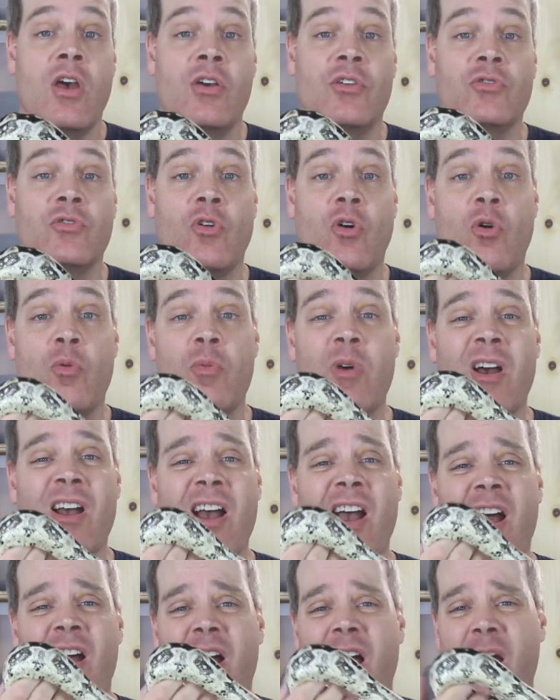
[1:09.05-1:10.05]
So
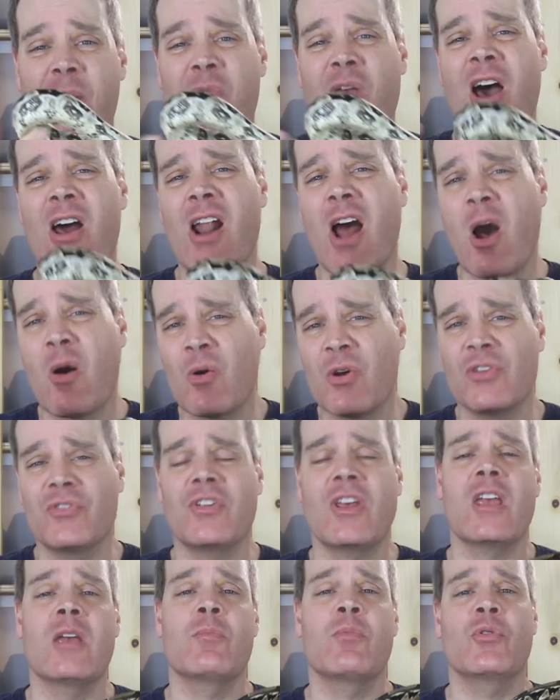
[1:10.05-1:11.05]
I'm not always
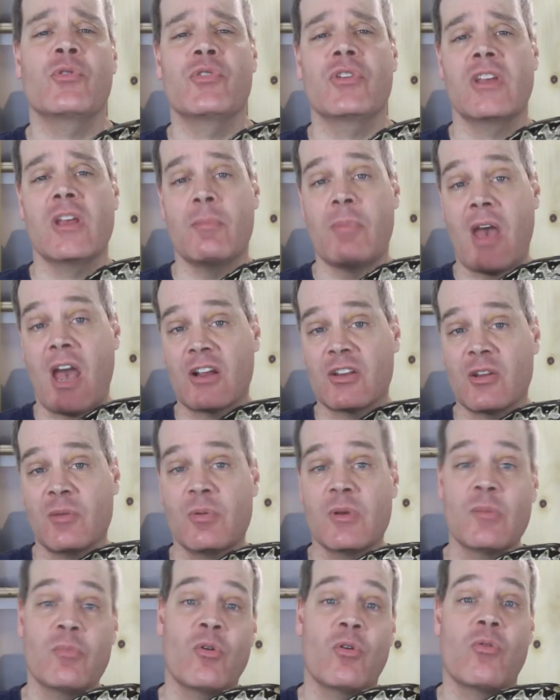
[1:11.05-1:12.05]
able to get back to
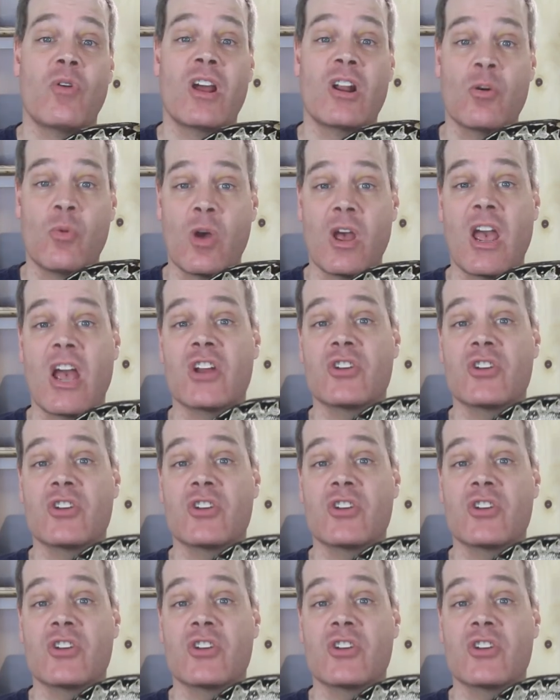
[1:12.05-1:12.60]
people right away.